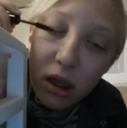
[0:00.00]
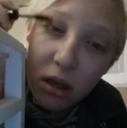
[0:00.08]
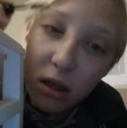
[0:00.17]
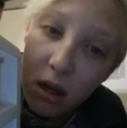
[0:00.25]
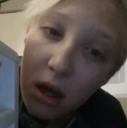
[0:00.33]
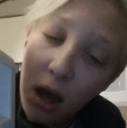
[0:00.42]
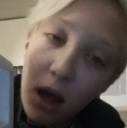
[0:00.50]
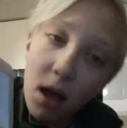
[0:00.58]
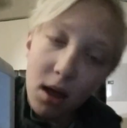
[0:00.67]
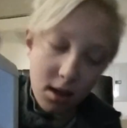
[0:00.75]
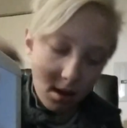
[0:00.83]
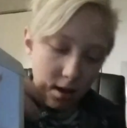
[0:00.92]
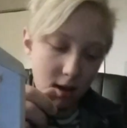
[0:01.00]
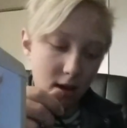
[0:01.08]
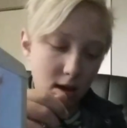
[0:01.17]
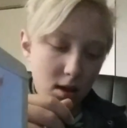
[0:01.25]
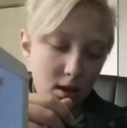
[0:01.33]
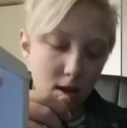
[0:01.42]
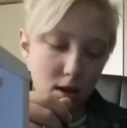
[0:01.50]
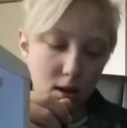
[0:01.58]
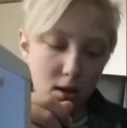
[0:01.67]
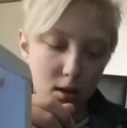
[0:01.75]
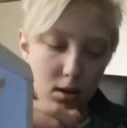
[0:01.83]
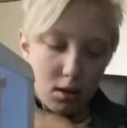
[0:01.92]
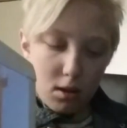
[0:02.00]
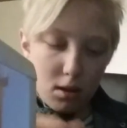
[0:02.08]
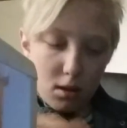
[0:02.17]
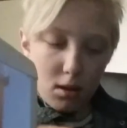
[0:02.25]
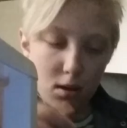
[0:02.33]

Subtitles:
Nothing is said.